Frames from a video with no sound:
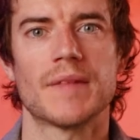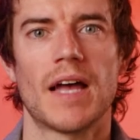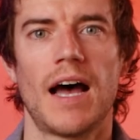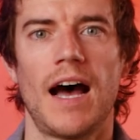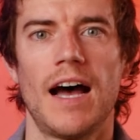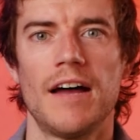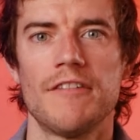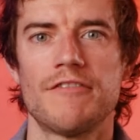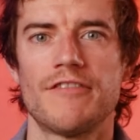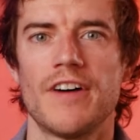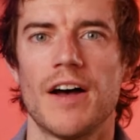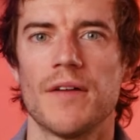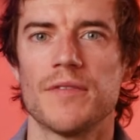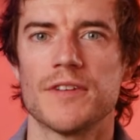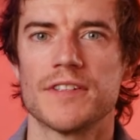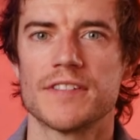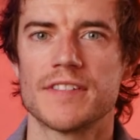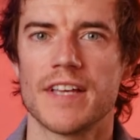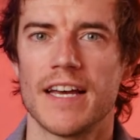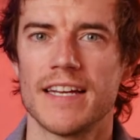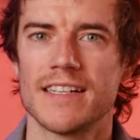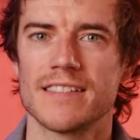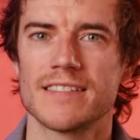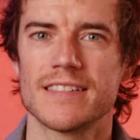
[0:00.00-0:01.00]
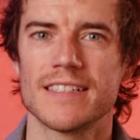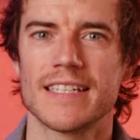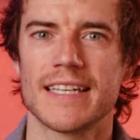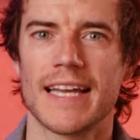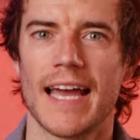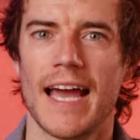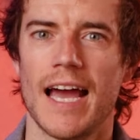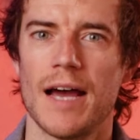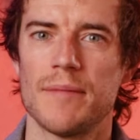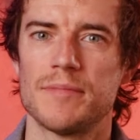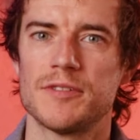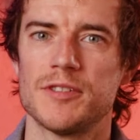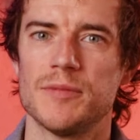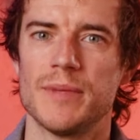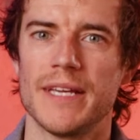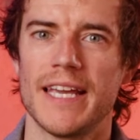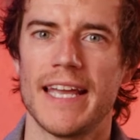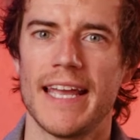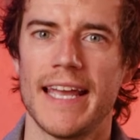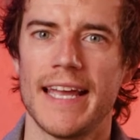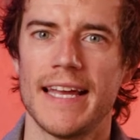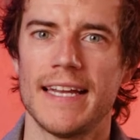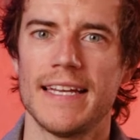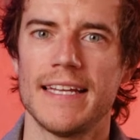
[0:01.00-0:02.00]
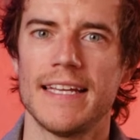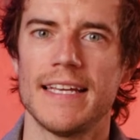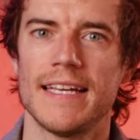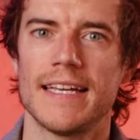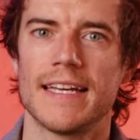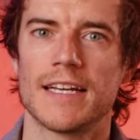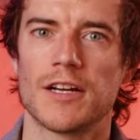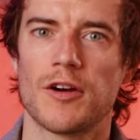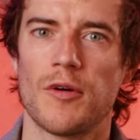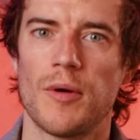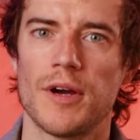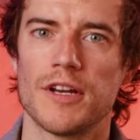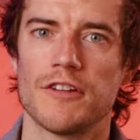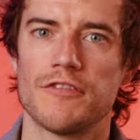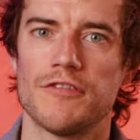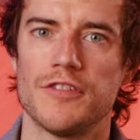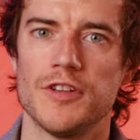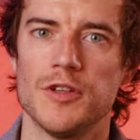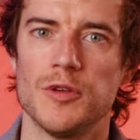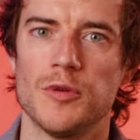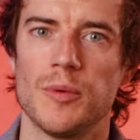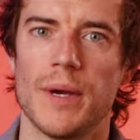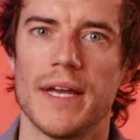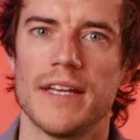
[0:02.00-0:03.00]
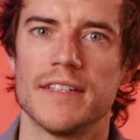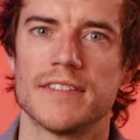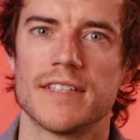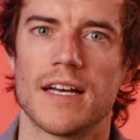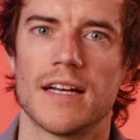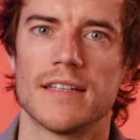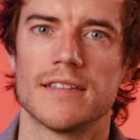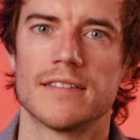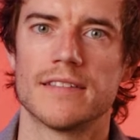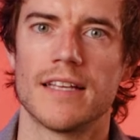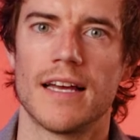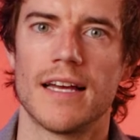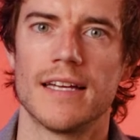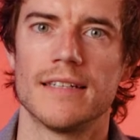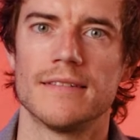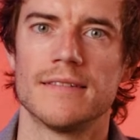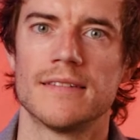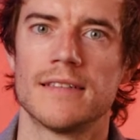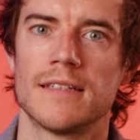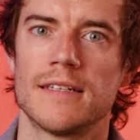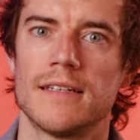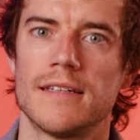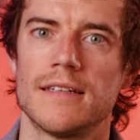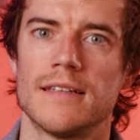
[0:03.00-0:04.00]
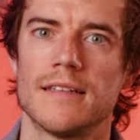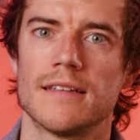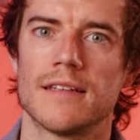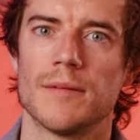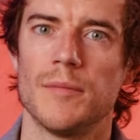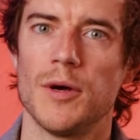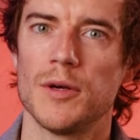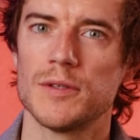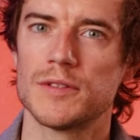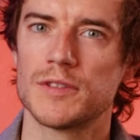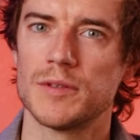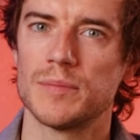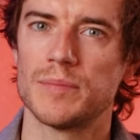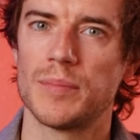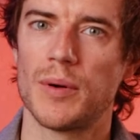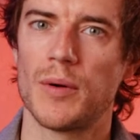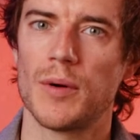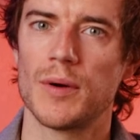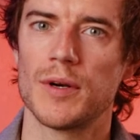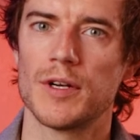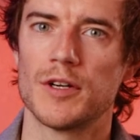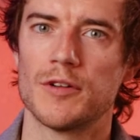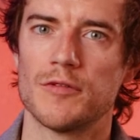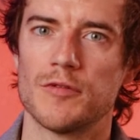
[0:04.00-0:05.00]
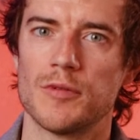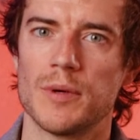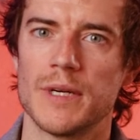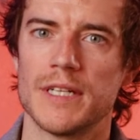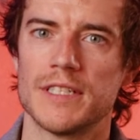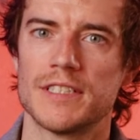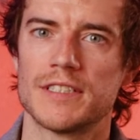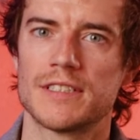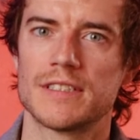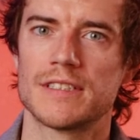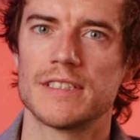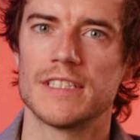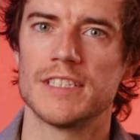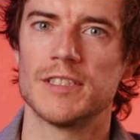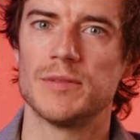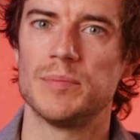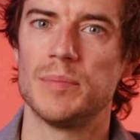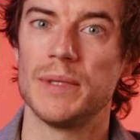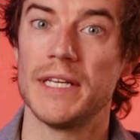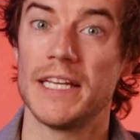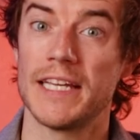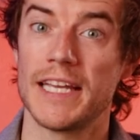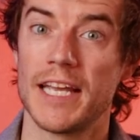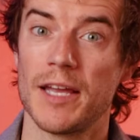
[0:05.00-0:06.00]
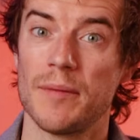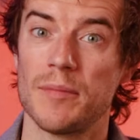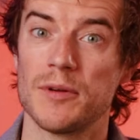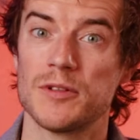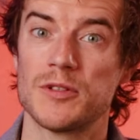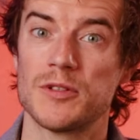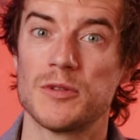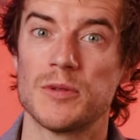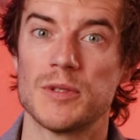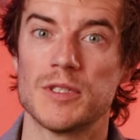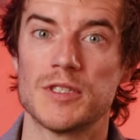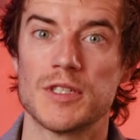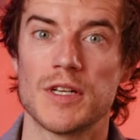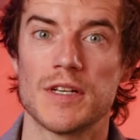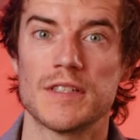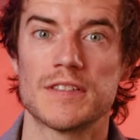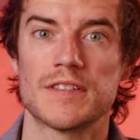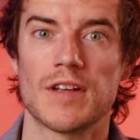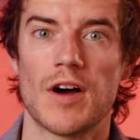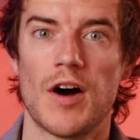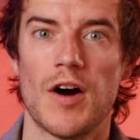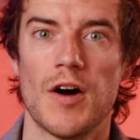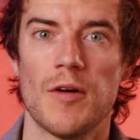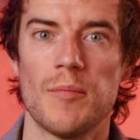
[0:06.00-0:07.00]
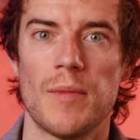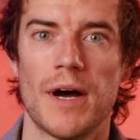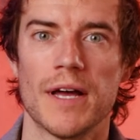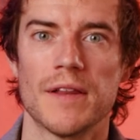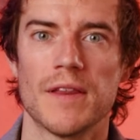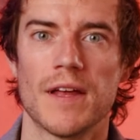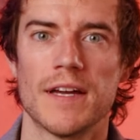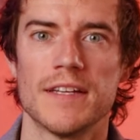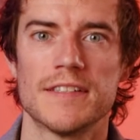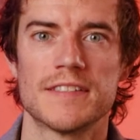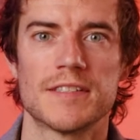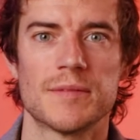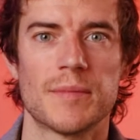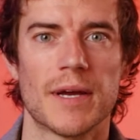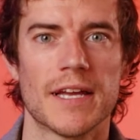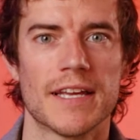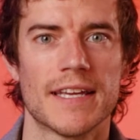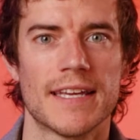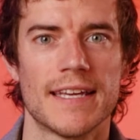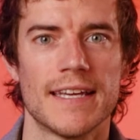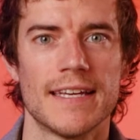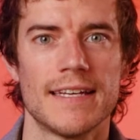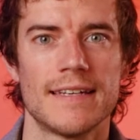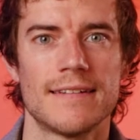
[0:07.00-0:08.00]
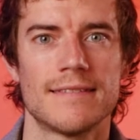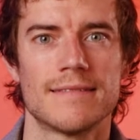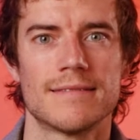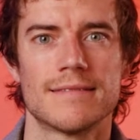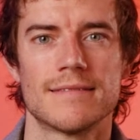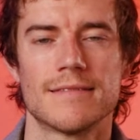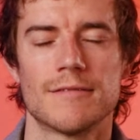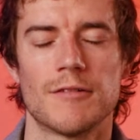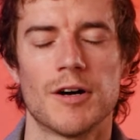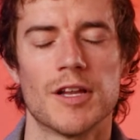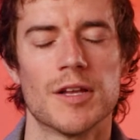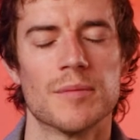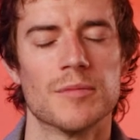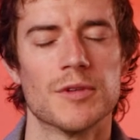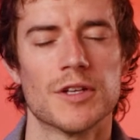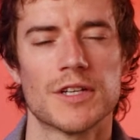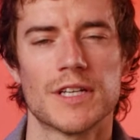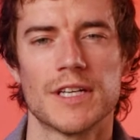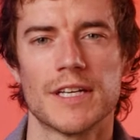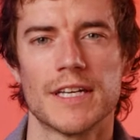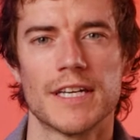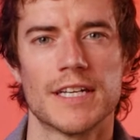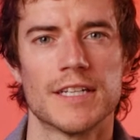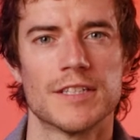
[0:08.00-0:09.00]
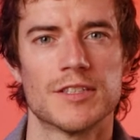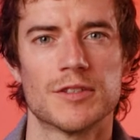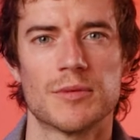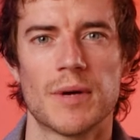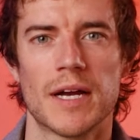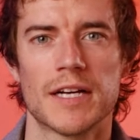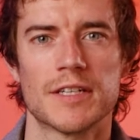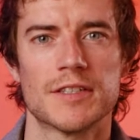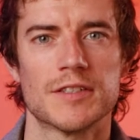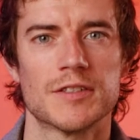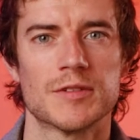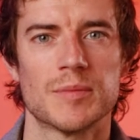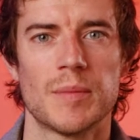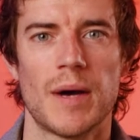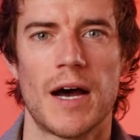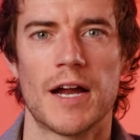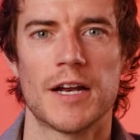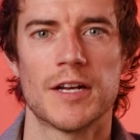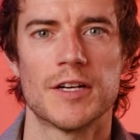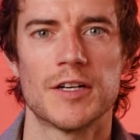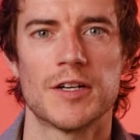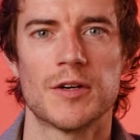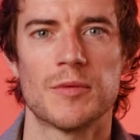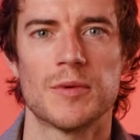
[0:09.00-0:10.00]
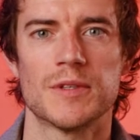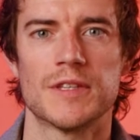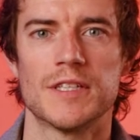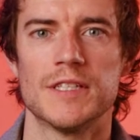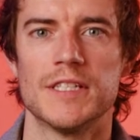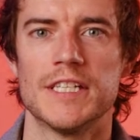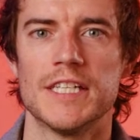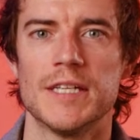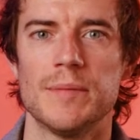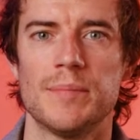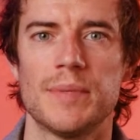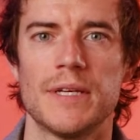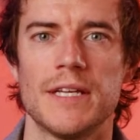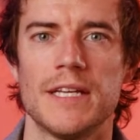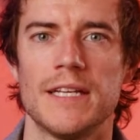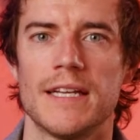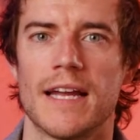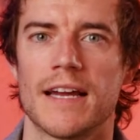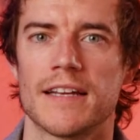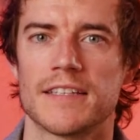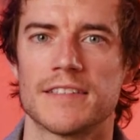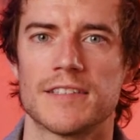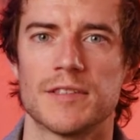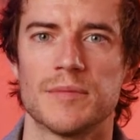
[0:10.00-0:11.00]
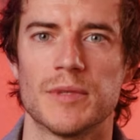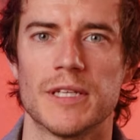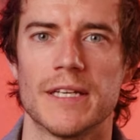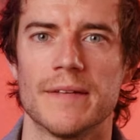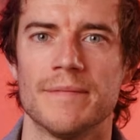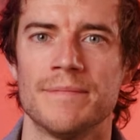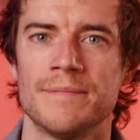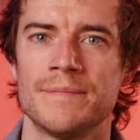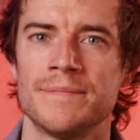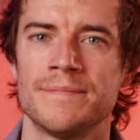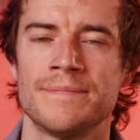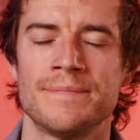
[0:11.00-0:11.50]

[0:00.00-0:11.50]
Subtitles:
I've found the Sidus Link app to be handy in quite a few ways on set, the most important of which is being able to adjust all my lights in my kit while I'm looking at a director's monitor with the DP next to me.